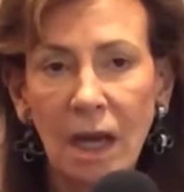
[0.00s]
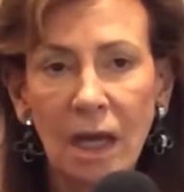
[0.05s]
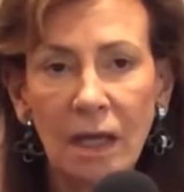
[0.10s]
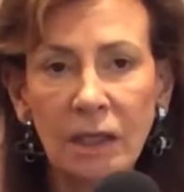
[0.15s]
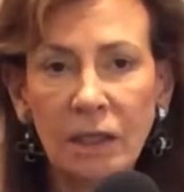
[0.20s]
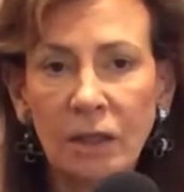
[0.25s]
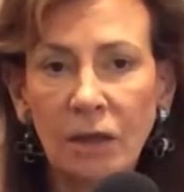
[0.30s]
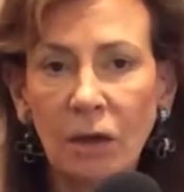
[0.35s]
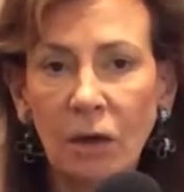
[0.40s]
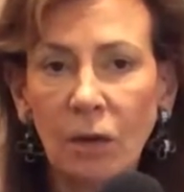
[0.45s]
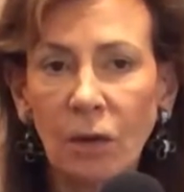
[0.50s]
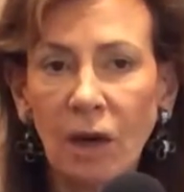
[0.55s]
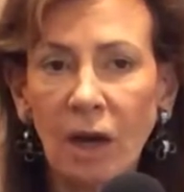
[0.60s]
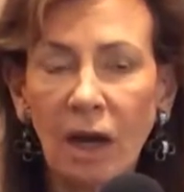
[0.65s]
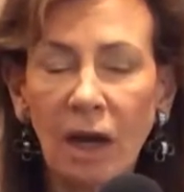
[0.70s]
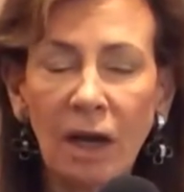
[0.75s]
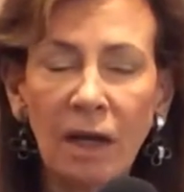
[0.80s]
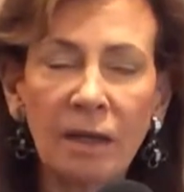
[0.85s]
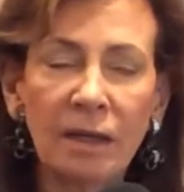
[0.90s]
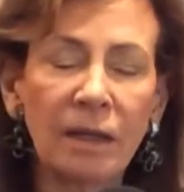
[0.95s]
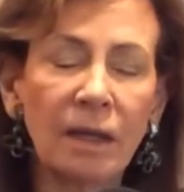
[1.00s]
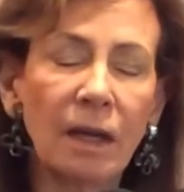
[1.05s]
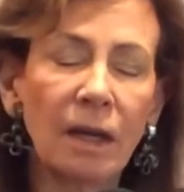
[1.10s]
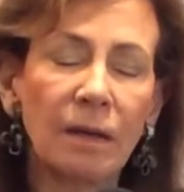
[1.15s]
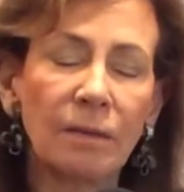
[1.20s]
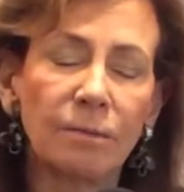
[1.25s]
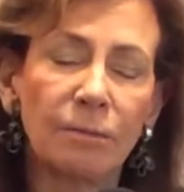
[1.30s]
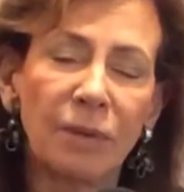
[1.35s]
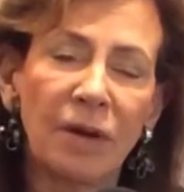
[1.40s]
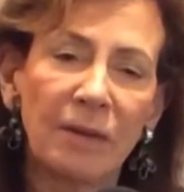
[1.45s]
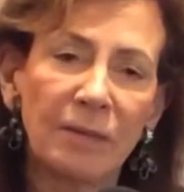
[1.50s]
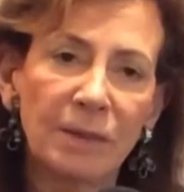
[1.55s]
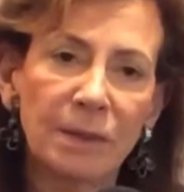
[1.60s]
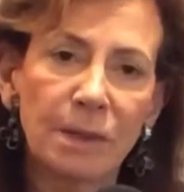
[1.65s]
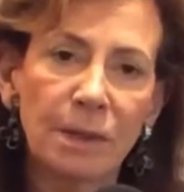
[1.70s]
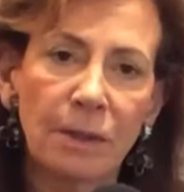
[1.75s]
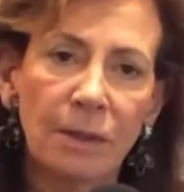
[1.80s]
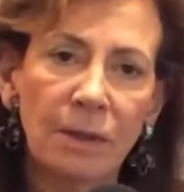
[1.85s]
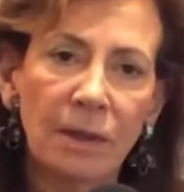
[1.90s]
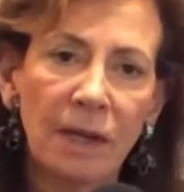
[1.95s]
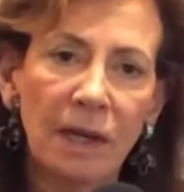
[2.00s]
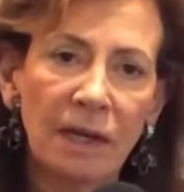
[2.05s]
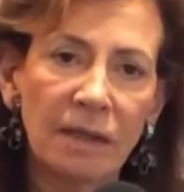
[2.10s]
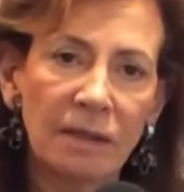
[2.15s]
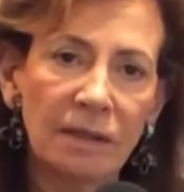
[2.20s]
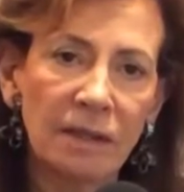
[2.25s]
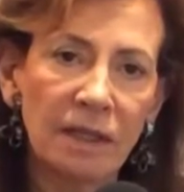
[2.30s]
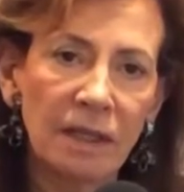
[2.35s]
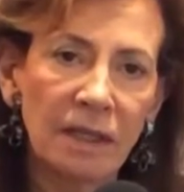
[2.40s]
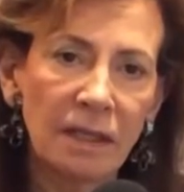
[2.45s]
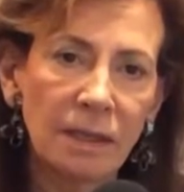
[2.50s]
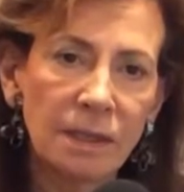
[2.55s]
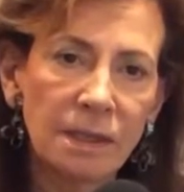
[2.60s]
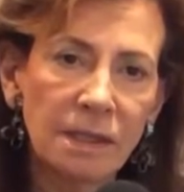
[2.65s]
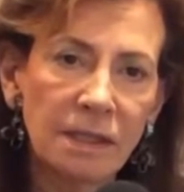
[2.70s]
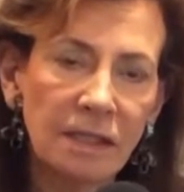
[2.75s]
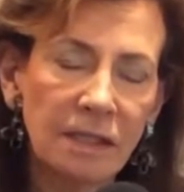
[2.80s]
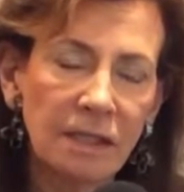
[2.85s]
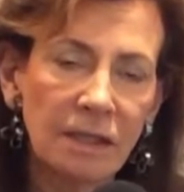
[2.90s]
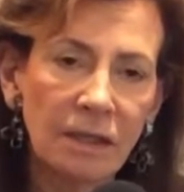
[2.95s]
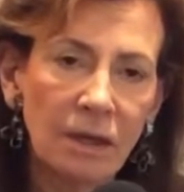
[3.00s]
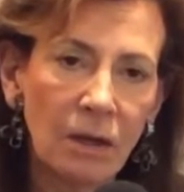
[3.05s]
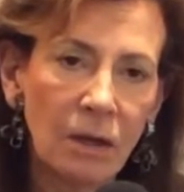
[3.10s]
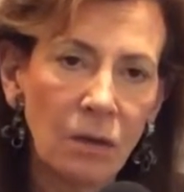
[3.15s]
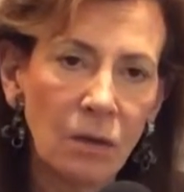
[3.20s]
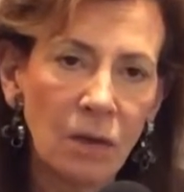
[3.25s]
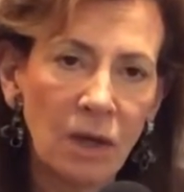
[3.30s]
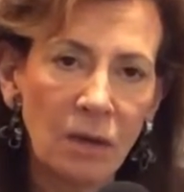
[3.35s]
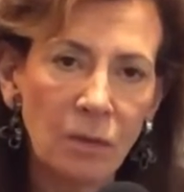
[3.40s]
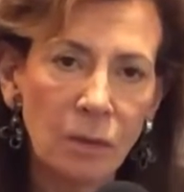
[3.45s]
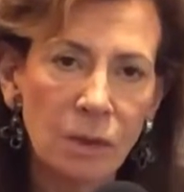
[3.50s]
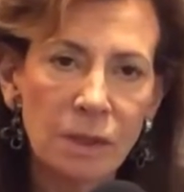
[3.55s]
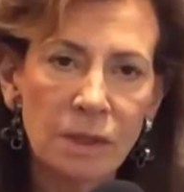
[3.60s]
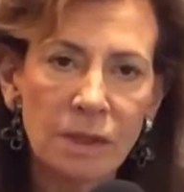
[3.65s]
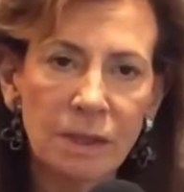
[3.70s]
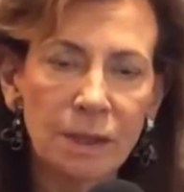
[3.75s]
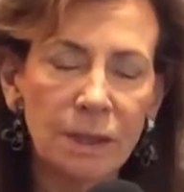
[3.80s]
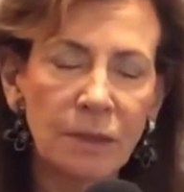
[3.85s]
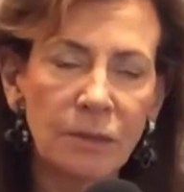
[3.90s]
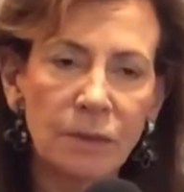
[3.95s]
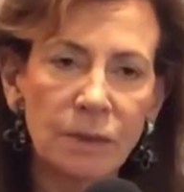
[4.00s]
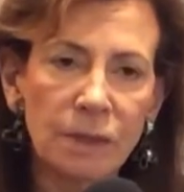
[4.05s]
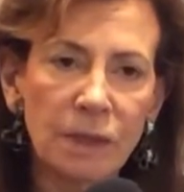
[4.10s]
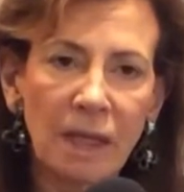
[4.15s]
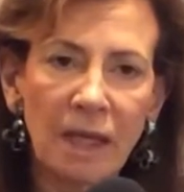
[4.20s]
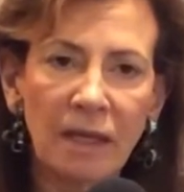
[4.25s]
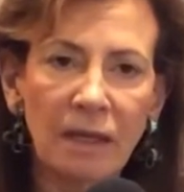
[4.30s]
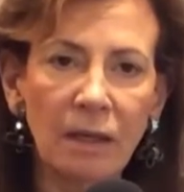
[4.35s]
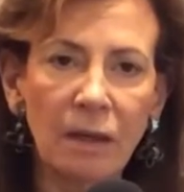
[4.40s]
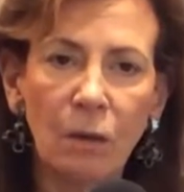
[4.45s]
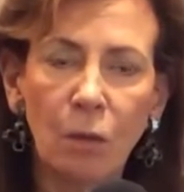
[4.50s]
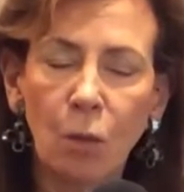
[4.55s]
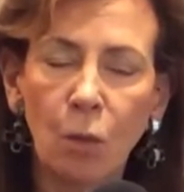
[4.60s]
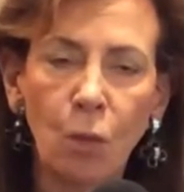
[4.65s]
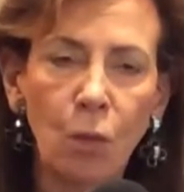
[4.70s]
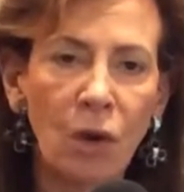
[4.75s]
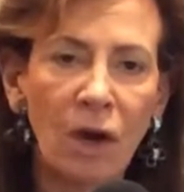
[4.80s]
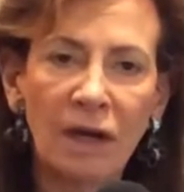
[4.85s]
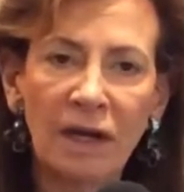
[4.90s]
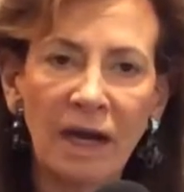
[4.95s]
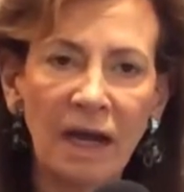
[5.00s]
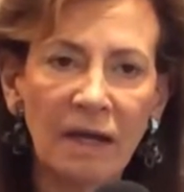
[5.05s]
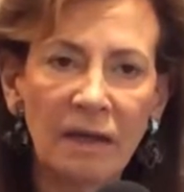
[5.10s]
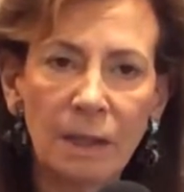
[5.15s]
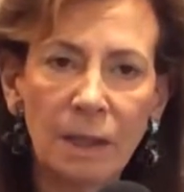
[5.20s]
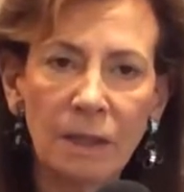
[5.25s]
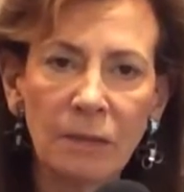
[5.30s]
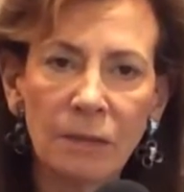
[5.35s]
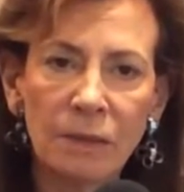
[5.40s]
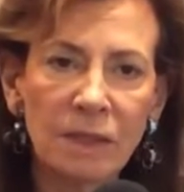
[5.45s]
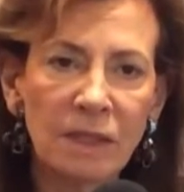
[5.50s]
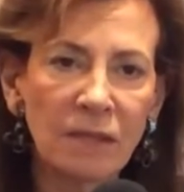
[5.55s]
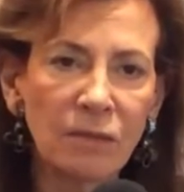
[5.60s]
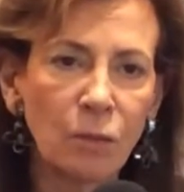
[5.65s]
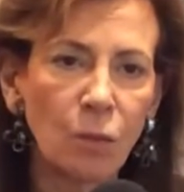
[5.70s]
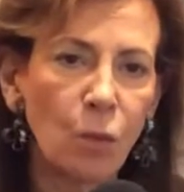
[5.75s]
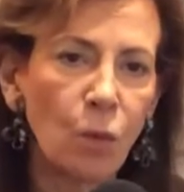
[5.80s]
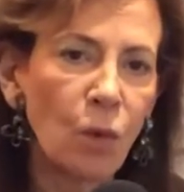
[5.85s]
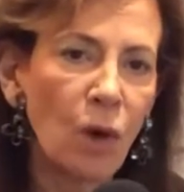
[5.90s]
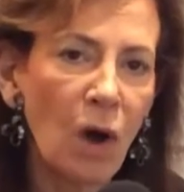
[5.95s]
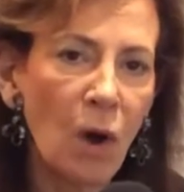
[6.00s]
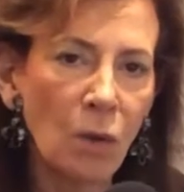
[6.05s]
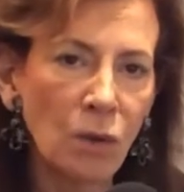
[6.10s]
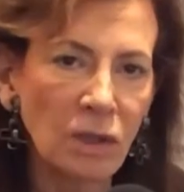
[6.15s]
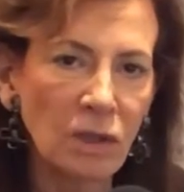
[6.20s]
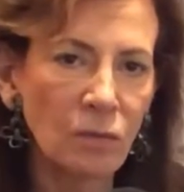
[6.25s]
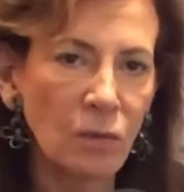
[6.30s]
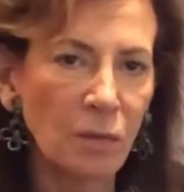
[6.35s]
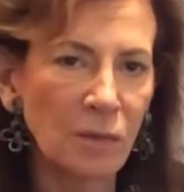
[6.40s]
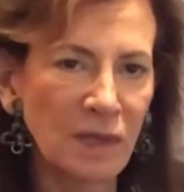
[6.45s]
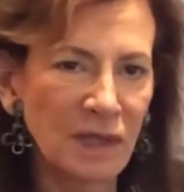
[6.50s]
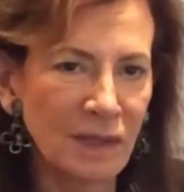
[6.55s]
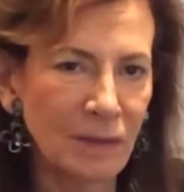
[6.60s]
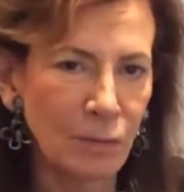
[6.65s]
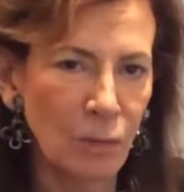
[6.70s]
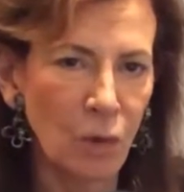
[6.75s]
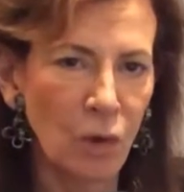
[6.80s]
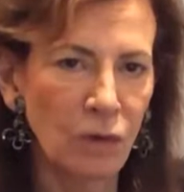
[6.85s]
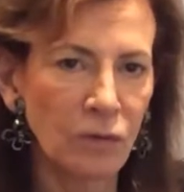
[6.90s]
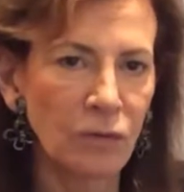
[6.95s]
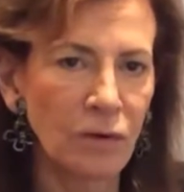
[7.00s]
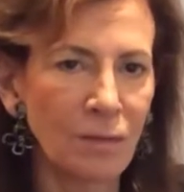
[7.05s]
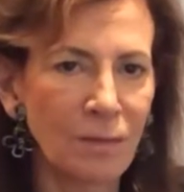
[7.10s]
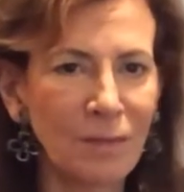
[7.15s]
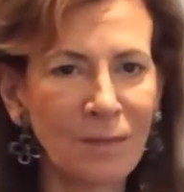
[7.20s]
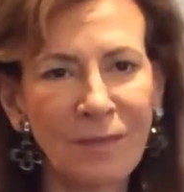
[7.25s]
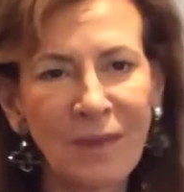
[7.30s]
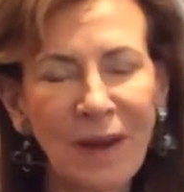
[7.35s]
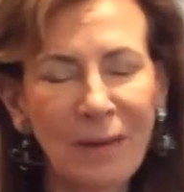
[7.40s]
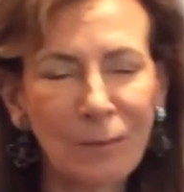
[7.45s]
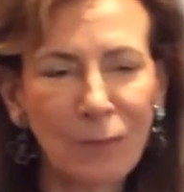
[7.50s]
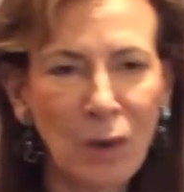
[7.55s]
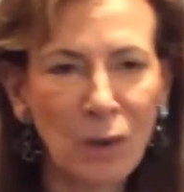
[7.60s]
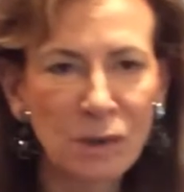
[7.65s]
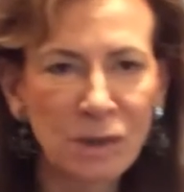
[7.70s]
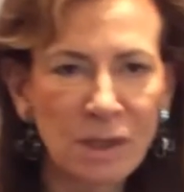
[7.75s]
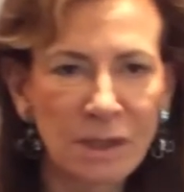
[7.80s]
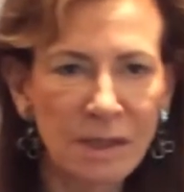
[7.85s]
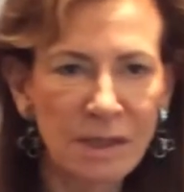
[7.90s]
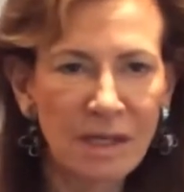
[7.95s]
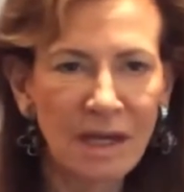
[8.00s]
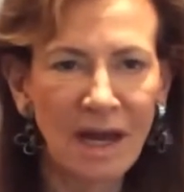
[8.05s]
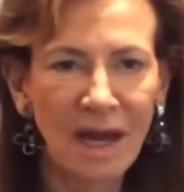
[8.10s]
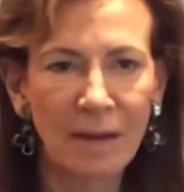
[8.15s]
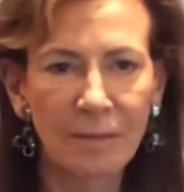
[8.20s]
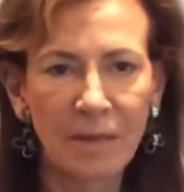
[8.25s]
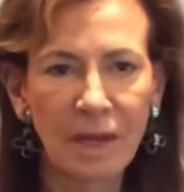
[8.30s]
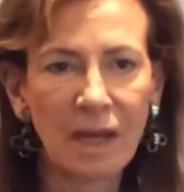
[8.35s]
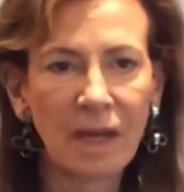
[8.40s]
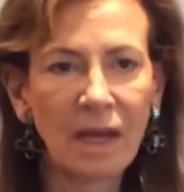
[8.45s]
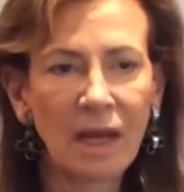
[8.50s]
a publisher and a CEO. She was like one out of, she was the only woman in the boardroom most of the time.